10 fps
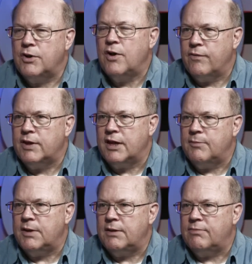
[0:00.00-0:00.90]
We do have an
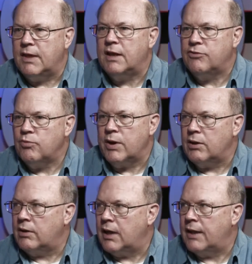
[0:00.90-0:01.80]
enemy that is
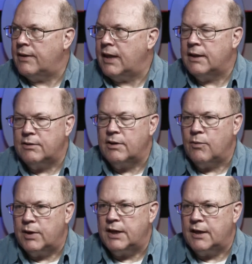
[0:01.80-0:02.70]
real, and and
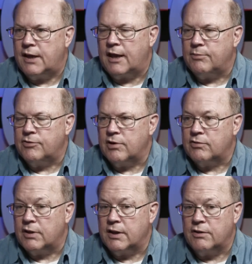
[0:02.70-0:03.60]
that we need to take him seriously.